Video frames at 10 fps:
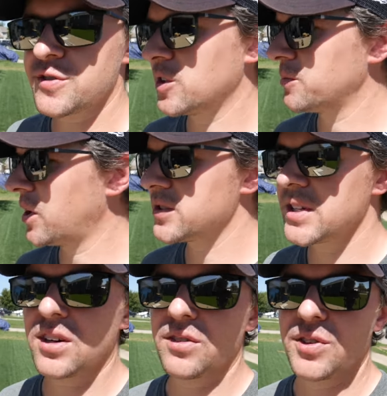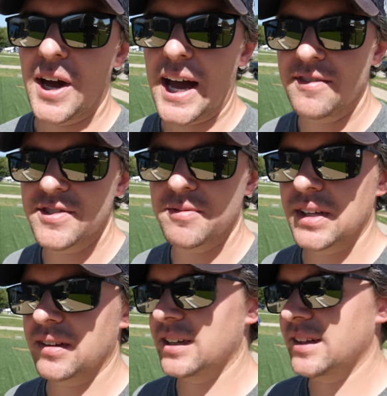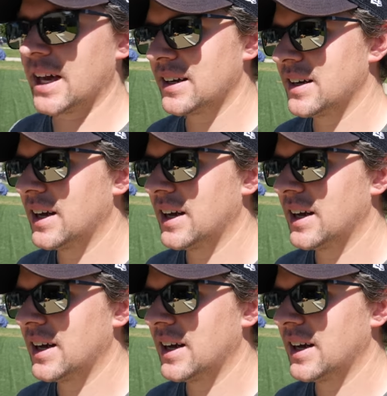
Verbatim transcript: few mows here, if you have something like that,